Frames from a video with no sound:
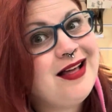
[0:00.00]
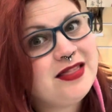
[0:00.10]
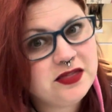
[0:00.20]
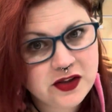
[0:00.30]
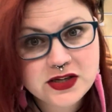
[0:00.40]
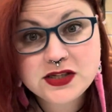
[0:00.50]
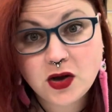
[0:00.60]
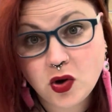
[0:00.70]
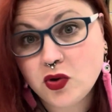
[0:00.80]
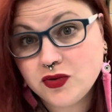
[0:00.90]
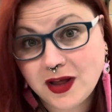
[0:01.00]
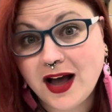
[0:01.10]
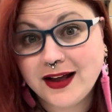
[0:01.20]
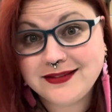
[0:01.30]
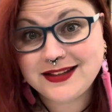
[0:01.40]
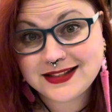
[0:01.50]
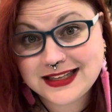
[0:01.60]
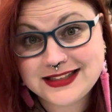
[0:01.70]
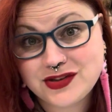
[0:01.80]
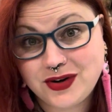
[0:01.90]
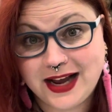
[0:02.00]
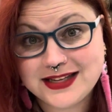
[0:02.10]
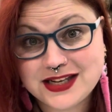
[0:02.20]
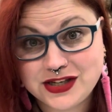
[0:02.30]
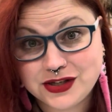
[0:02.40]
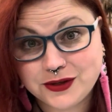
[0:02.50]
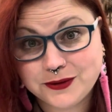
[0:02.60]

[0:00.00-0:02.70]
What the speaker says: There's a whole lot that these little guys can do.